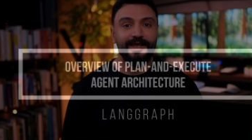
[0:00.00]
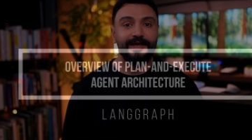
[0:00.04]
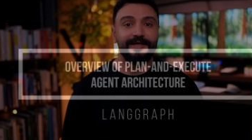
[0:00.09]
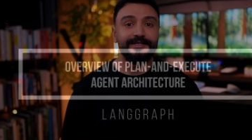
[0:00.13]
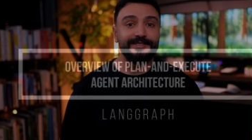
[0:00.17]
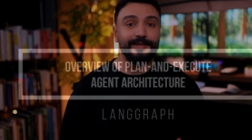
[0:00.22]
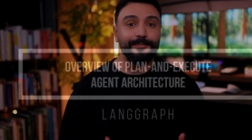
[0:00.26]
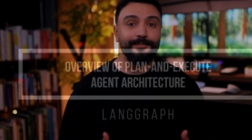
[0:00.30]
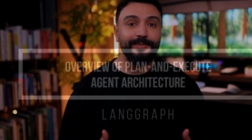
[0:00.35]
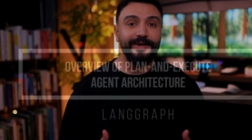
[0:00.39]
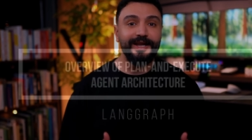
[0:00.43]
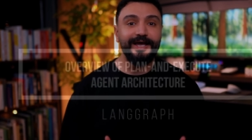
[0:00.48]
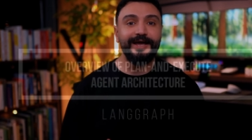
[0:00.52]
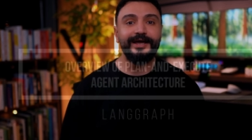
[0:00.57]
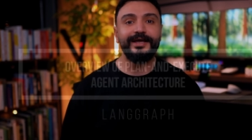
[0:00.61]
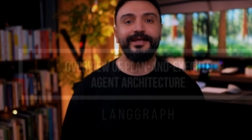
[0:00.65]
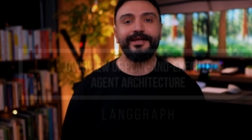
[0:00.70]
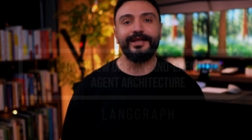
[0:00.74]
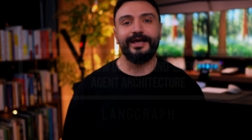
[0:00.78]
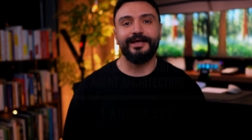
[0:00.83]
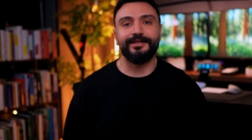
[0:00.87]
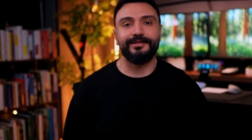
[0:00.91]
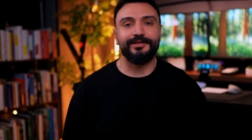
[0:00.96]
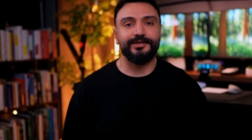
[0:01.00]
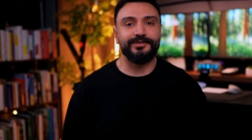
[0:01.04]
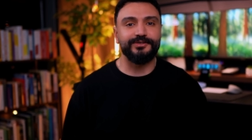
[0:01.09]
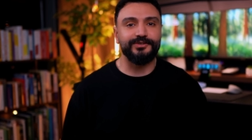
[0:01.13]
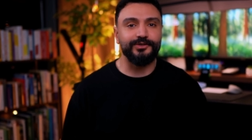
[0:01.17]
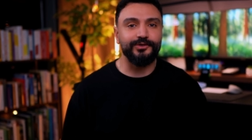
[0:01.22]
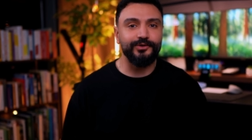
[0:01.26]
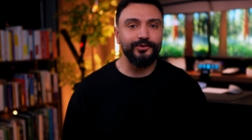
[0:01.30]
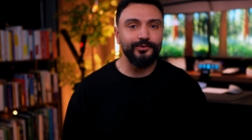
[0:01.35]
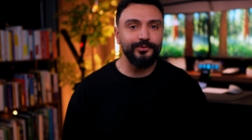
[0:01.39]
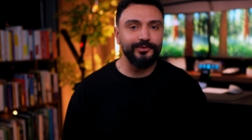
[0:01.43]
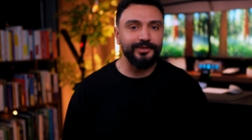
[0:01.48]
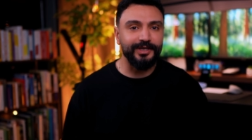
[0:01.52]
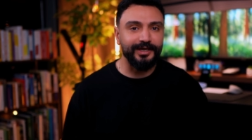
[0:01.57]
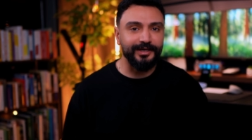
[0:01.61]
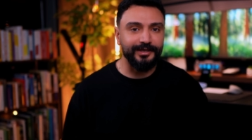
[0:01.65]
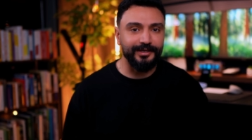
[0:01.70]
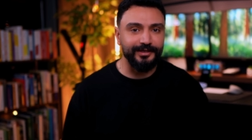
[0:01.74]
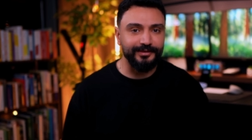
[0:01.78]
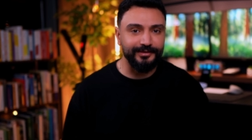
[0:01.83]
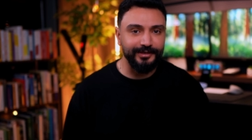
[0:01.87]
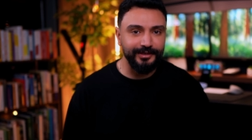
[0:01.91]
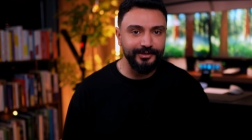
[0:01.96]
The plan and execute
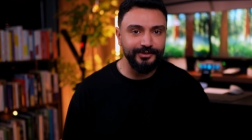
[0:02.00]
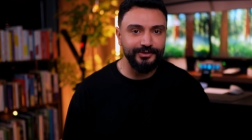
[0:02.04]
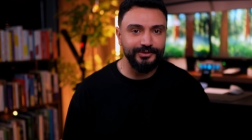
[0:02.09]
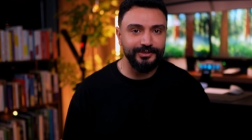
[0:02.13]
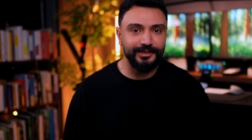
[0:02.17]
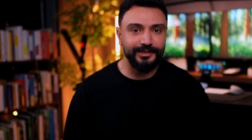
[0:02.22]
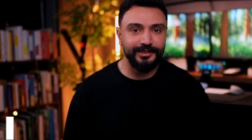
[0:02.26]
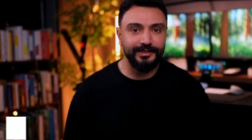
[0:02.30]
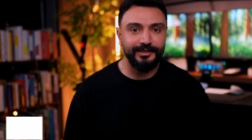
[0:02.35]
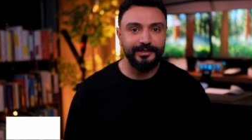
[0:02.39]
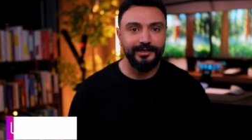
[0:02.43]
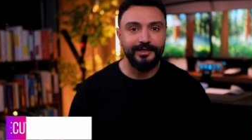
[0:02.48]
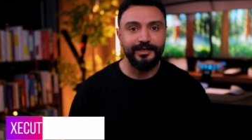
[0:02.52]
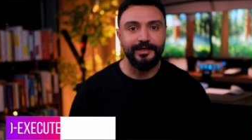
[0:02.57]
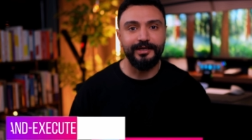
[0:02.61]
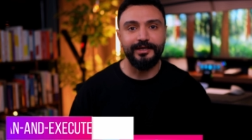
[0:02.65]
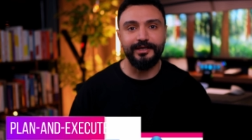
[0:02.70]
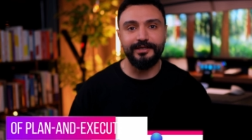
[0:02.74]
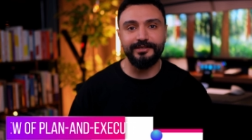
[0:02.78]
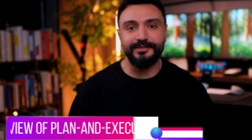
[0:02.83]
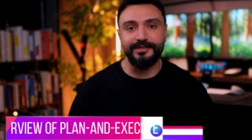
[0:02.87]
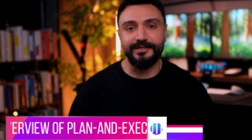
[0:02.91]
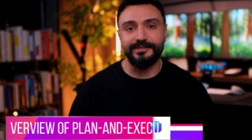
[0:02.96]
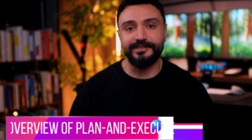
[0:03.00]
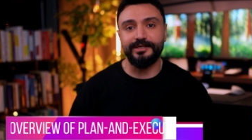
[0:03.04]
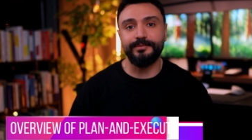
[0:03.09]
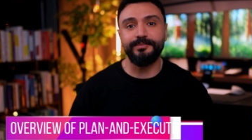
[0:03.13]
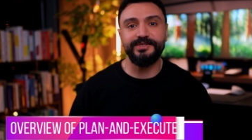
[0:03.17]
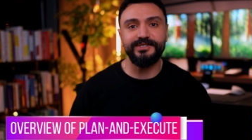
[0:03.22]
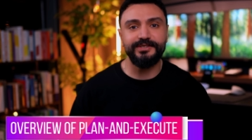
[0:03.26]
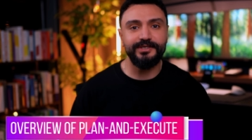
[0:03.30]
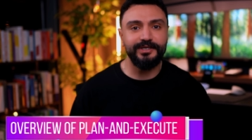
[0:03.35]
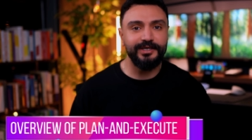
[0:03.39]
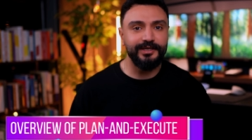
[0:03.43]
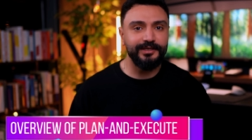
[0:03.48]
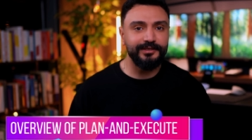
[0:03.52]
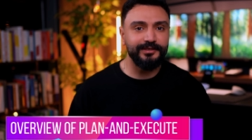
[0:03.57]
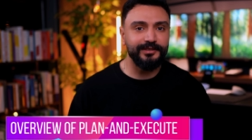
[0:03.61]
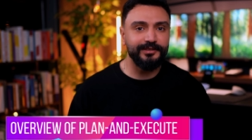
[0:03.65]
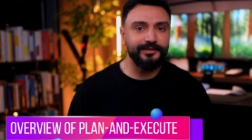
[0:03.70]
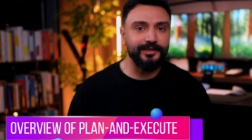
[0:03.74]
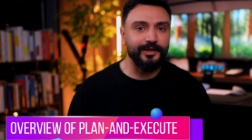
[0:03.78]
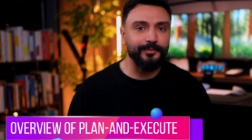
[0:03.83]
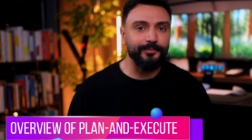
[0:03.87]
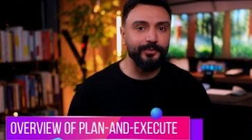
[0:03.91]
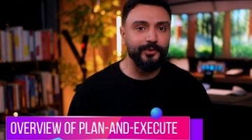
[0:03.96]
architecture is a
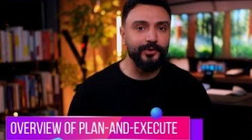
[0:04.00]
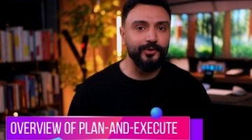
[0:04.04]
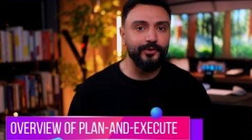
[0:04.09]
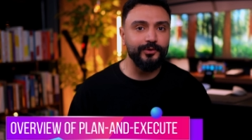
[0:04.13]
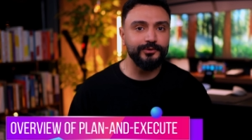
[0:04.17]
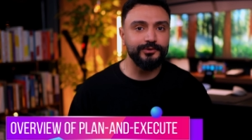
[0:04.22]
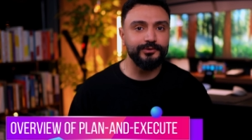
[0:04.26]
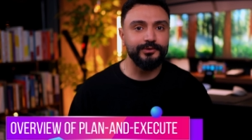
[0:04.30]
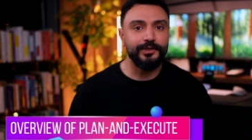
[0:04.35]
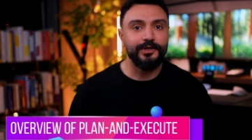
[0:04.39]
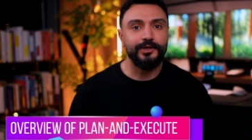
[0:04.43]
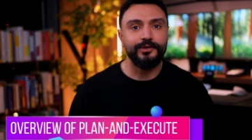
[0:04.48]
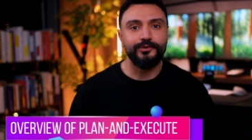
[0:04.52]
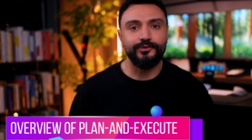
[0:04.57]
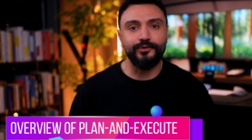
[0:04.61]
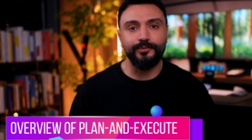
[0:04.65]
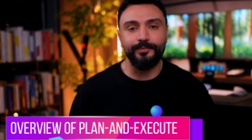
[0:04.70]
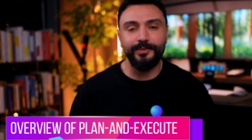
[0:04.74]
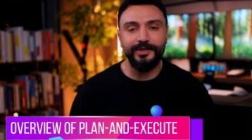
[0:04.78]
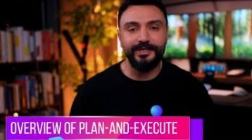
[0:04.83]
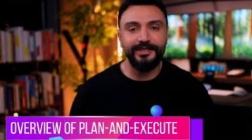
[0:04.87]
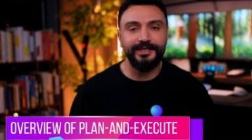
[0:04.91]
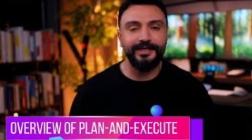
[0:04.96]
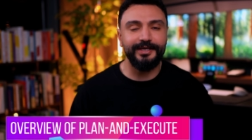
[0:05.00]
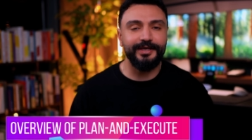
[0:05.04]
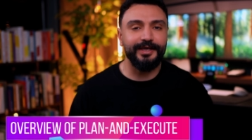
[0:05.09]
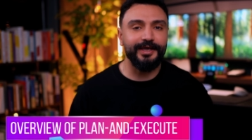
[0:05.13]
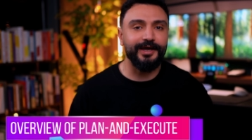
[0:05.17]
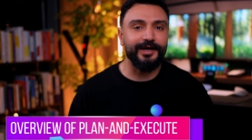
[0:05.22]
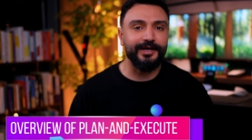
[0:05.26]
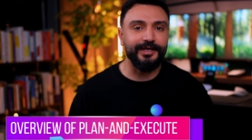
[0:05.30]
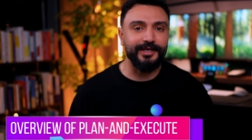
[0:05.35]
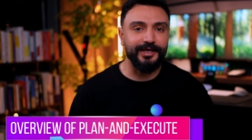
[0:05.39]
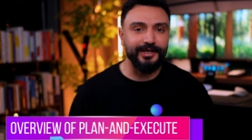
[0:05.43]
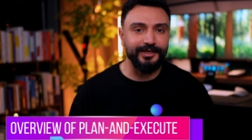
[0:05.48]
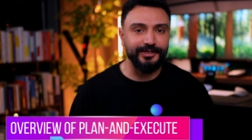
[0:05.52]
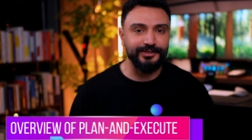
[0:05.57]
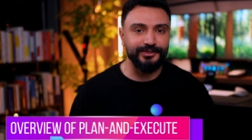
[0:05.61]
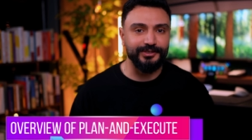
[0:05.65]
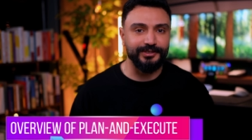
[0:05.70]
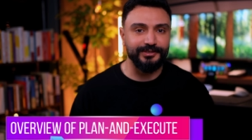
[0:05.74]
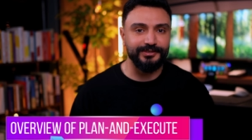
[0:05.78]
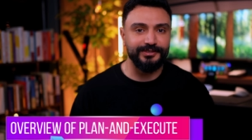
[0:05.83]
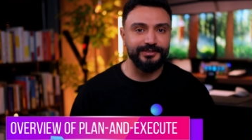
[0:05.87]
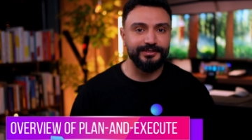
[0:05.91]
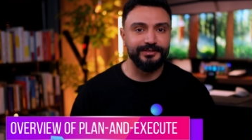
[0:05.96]
sophisticated approach to building AI
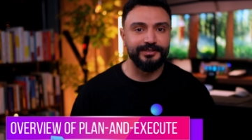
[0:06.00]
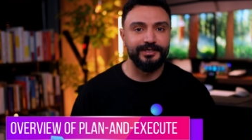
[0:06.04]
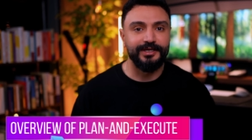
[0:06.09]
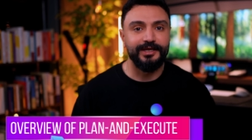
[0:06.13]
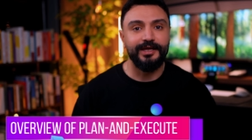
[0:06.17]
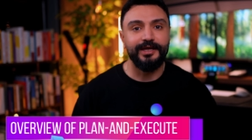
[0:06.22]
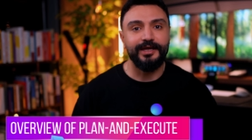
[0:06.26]
agents,